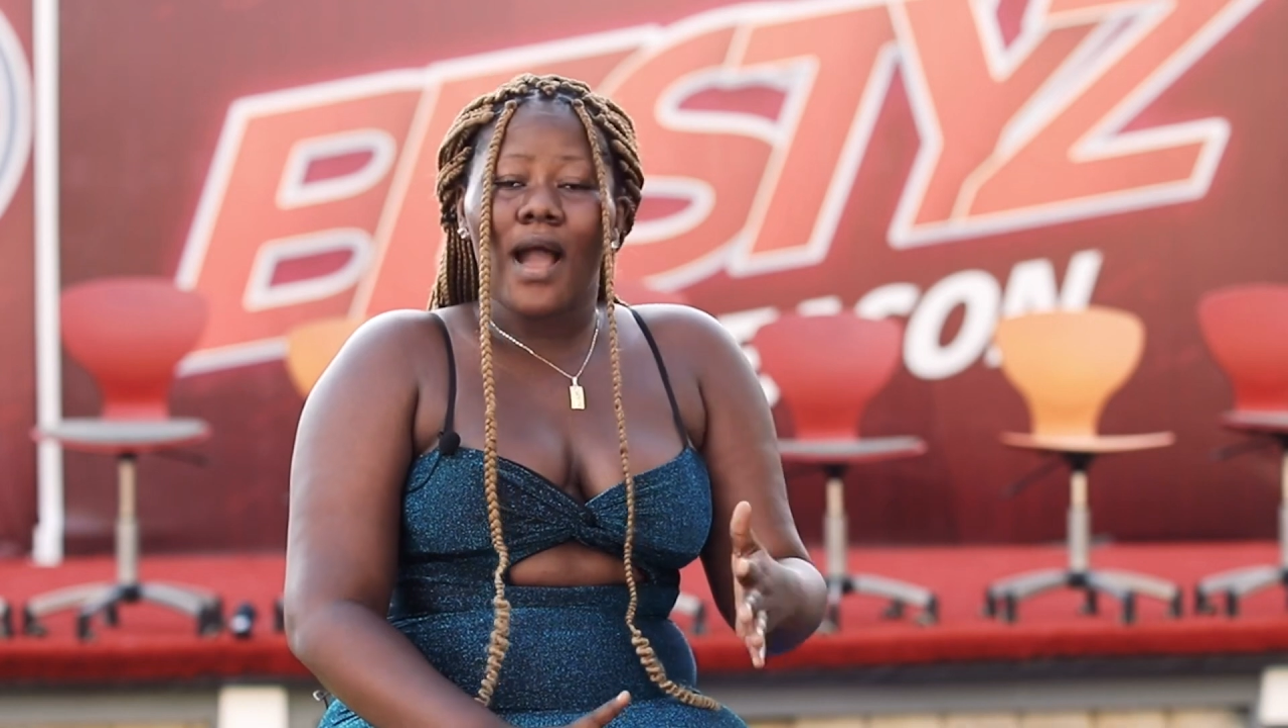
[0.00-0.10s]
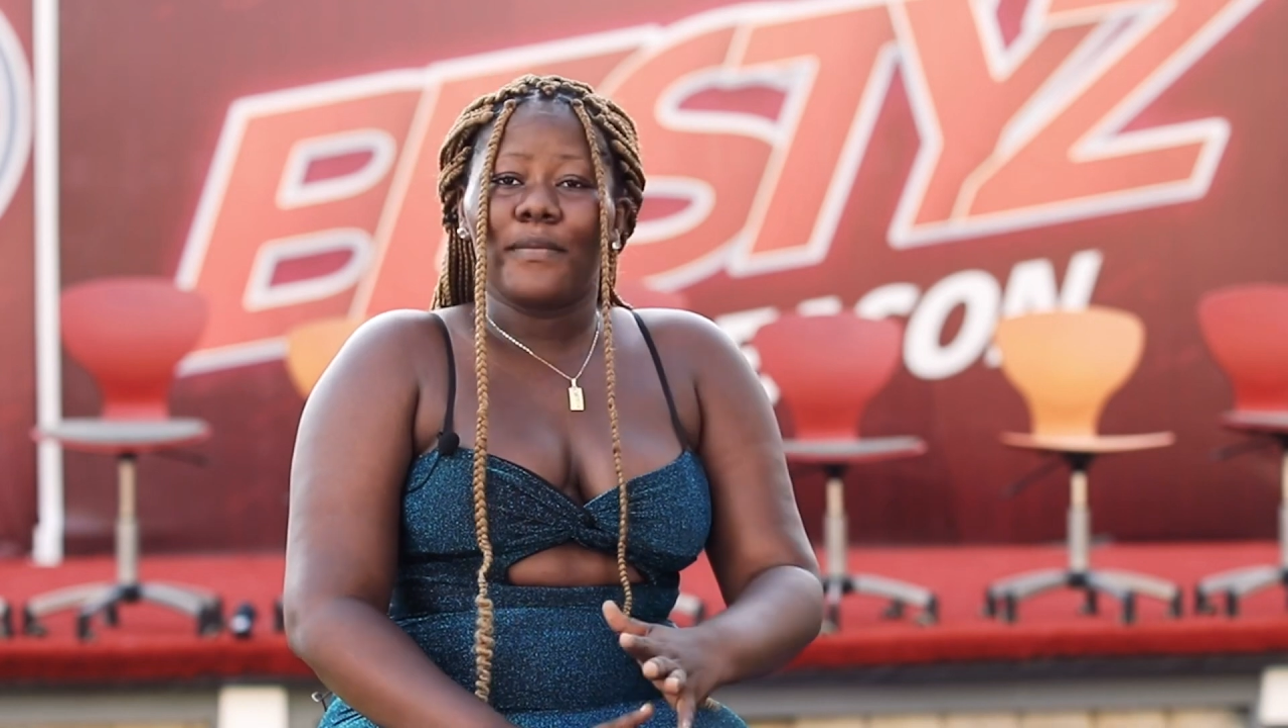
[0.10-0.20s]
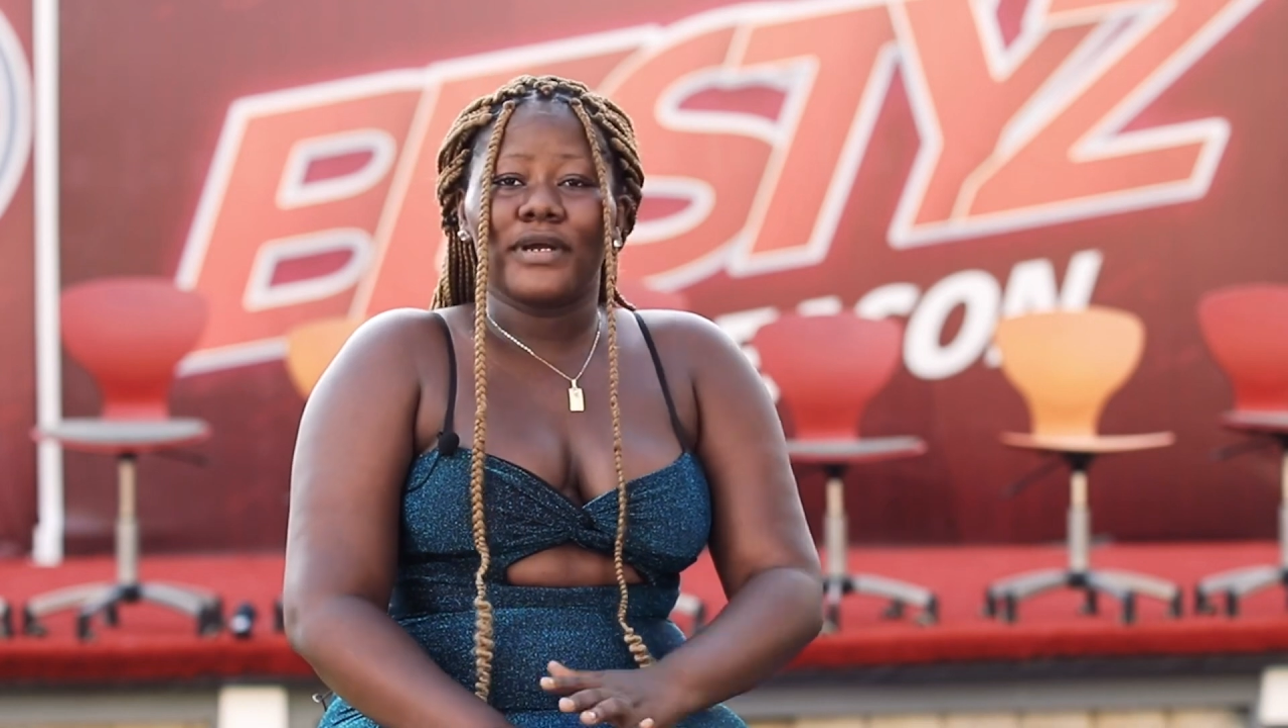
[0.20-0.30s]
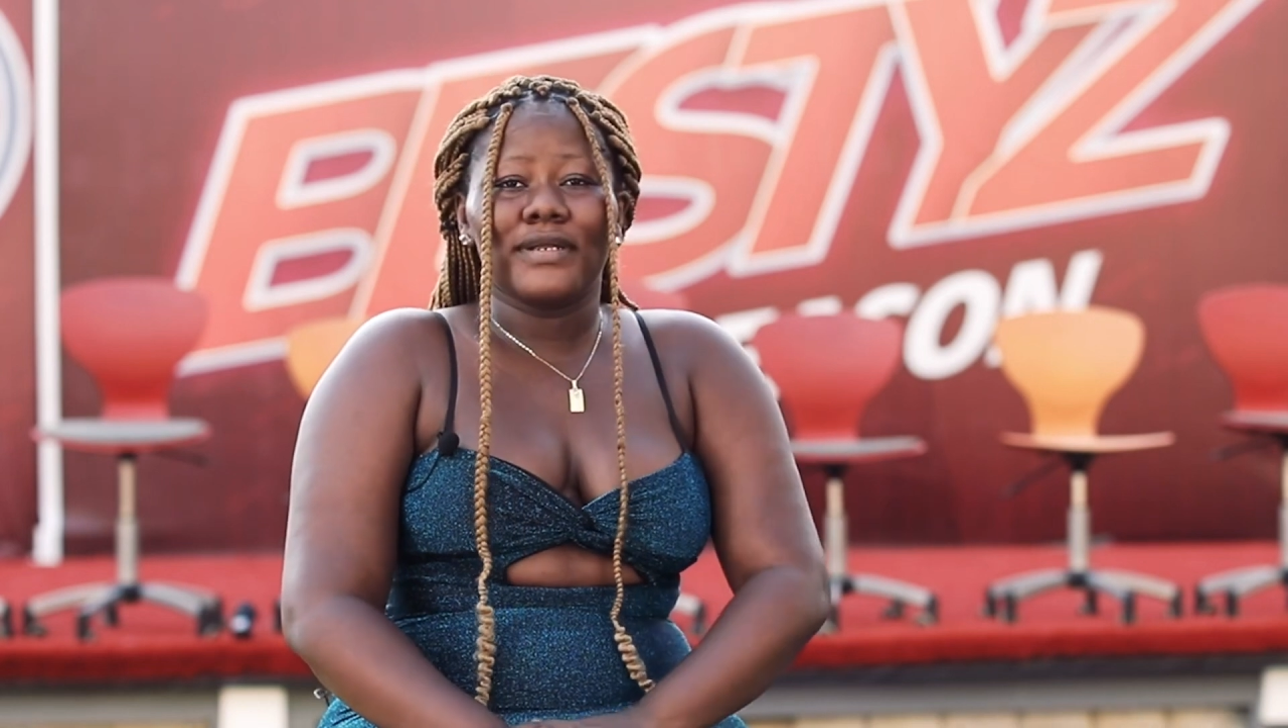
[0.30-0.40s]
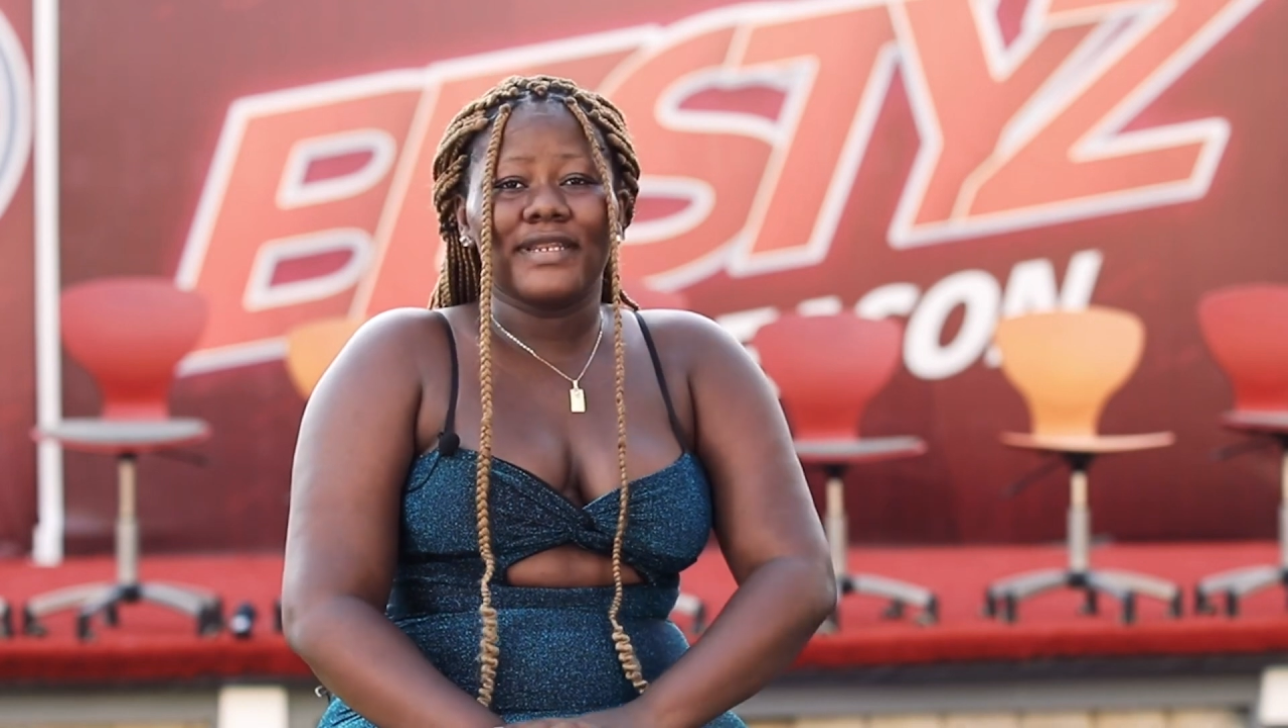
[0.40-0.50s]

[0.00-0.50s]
I'm a good